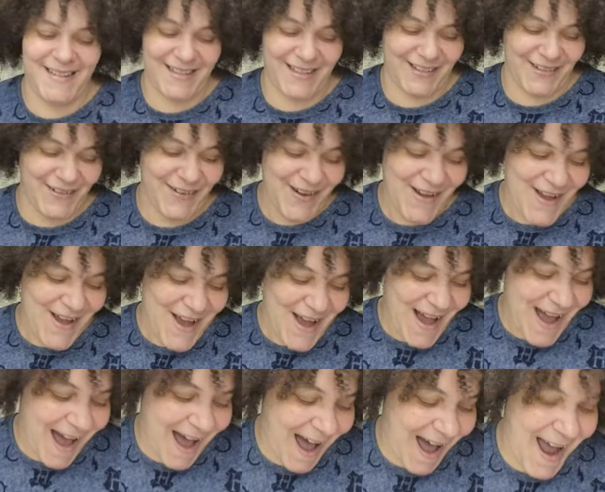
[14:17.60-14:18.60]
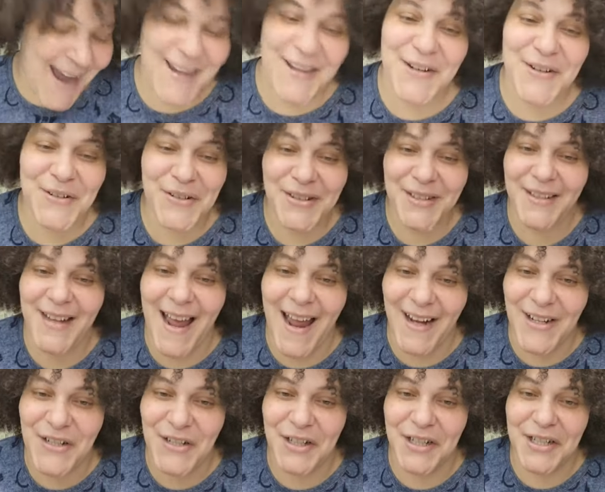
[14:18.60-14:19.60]
so I used
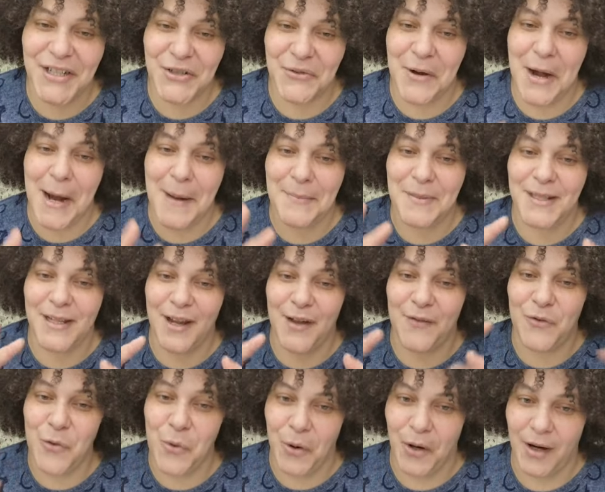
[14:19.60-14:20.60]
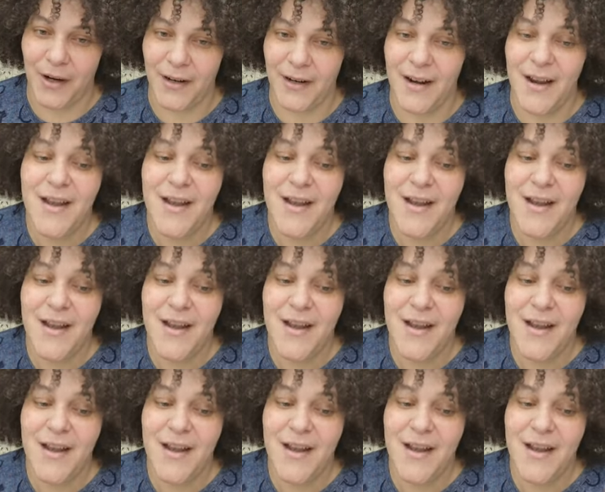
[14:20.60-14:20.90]
actually scraps of cork.